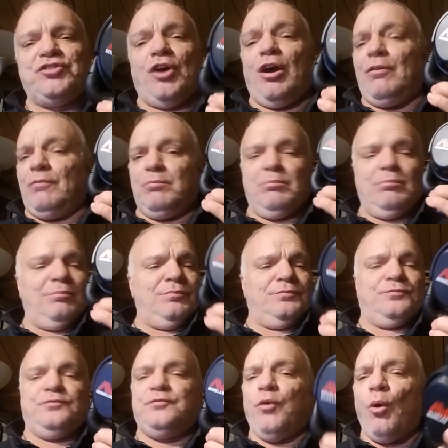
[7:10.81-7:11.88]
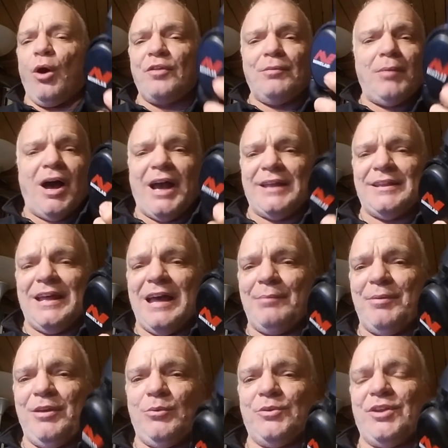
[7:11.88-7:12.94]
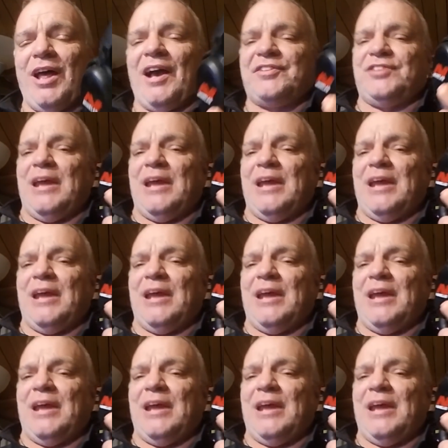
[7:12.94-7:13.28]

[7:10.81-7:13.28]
are for the MINELAB Equinox.